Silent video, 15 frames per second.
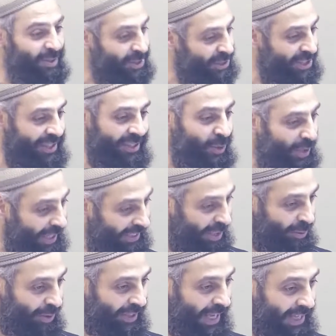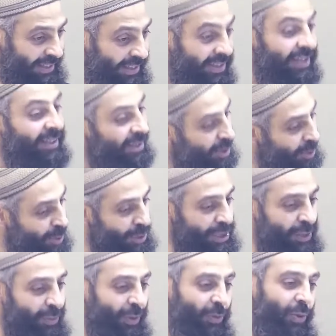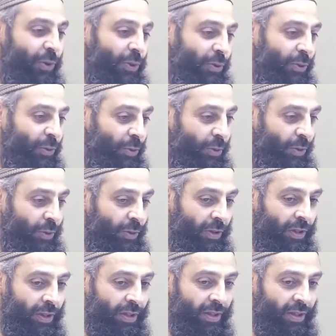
You'll see. You killed our dad, you'll see what we're going to do to you.